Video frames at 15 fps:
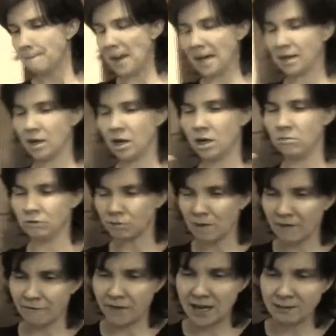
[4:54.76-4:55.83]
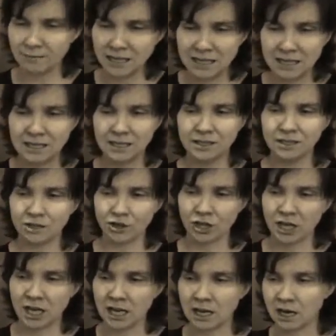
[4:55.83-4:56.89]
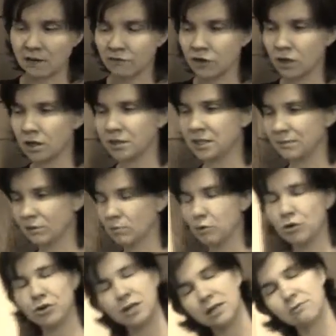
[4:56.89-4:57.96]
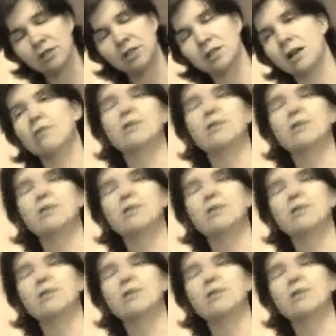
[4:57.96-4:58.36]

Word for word: back at home with my family sort of thing. I've got some support networks